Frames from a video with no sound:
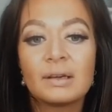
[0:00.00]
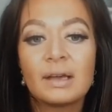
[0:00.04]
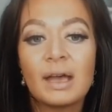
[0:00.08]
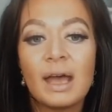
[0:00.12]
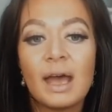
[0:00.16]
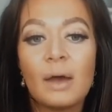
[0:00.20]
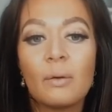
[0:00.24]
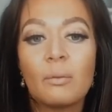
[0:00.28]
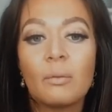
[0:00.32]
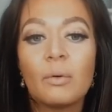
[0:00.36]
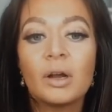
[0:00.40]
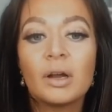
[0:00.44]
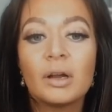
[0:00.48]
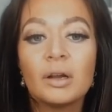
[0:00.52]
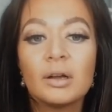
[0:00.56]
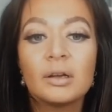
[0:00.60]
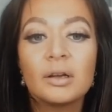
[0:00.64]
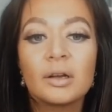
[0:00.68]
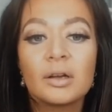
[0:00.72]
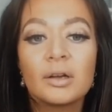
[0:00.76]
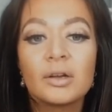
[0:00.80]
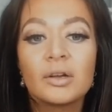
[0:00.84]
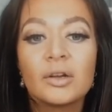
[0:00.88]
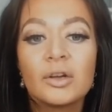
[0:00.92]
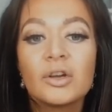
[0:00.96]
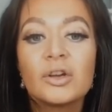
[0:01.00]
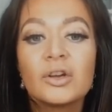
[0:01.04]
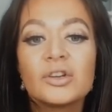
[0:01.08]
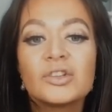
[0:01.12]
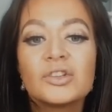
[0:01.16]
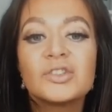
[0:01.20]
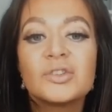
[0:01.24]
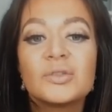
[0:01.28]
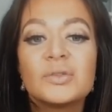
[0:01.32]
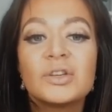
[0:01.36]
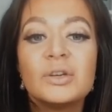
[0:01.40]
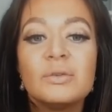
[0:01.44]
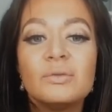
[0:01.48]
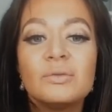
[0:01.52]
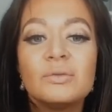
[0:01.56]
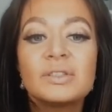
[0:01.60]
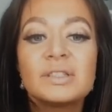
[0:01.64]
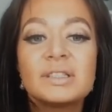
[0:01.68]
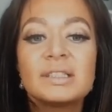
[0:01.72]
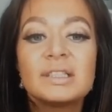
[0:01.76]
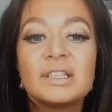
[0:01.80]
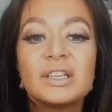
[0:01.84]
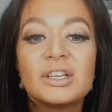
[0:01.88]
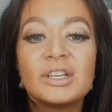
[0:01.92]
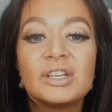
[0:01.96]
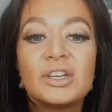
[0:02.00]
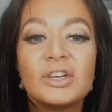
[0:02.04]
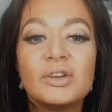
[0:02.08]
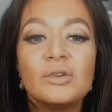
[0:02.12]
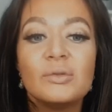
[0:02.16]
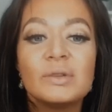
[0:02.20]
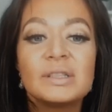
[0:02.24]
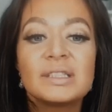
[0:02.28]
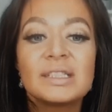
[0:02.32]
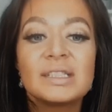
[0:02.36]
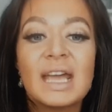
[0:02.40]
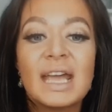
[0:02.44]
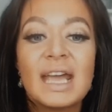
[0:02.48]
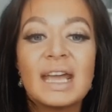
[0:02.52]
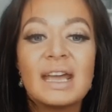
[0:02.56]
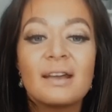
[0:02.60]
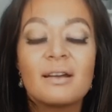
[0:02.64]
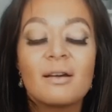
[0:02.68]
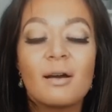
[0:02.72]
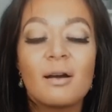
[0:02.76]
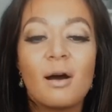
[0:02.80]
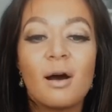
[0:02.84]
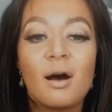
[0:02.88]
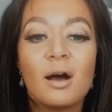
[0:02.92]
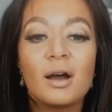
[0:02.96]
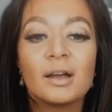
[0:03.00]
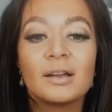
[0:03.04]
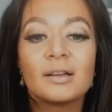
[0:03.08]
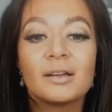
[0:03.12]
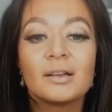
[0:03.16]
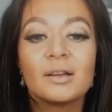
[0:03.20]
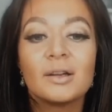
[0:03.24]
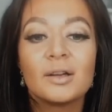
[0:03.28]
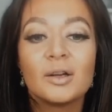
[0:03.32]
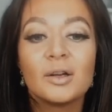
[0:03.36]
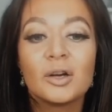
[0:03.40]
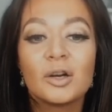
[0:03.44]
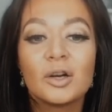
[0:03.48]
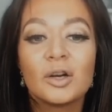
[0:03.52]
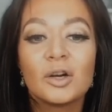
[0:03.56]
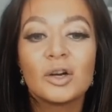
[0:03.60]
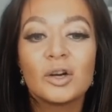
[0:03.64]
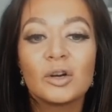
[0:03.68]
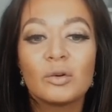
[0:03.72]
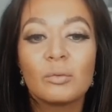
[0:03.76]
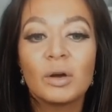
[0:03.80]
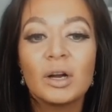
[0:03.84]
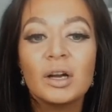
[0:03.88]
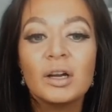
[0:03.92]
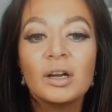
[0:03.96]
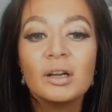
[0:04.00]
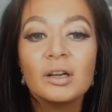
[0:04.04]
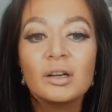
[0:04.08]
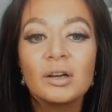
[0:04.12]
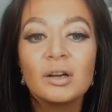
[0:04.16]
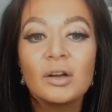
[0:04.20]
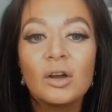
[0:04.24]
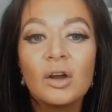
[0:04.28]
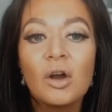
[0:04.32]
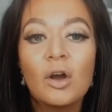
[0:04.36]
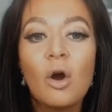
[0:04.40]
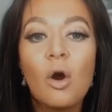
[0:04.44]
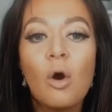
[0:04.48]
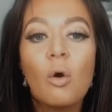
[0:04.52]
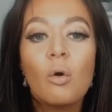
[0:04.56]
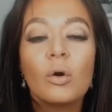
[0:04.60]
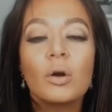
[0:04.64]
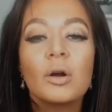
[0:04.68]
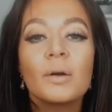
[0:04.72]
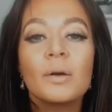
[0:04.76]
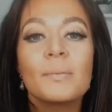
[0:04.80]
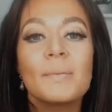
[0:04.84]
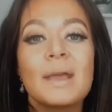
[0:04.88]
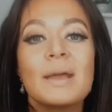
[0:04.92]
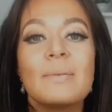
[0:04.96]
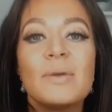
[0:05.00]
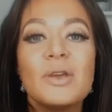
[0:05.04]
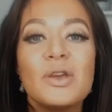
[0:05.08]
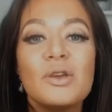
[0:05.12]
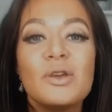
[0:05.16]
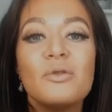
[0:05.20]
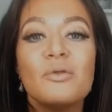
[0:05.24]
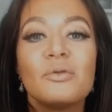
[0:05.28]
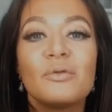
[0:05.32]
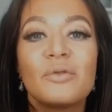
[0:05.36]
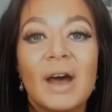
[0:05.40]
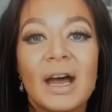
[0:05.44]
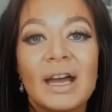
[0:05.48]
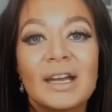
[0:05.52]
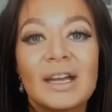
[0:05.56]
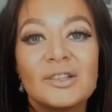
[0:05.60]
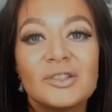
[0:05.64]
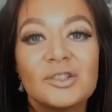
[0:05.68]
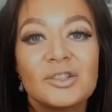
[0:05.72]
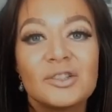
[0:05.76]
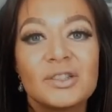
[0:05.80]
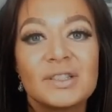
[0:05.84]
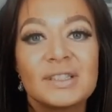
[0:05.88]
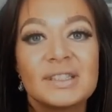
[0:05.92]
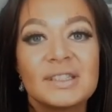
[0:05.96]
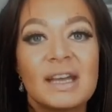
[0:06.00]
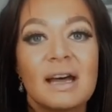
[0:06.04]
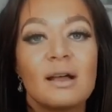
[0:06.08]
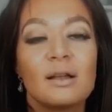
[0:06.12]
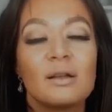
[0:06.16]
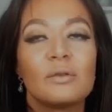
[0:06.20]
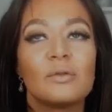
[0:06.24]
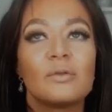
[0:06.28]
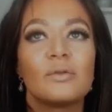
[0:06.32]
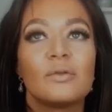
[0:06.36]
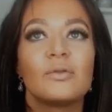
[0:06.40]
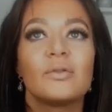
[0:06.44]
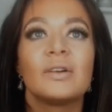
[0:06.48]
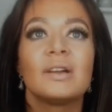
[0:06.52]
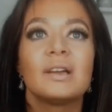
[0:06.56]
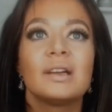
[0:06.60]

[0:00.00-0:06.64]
at work, so you take on her work, or maybe you find yourself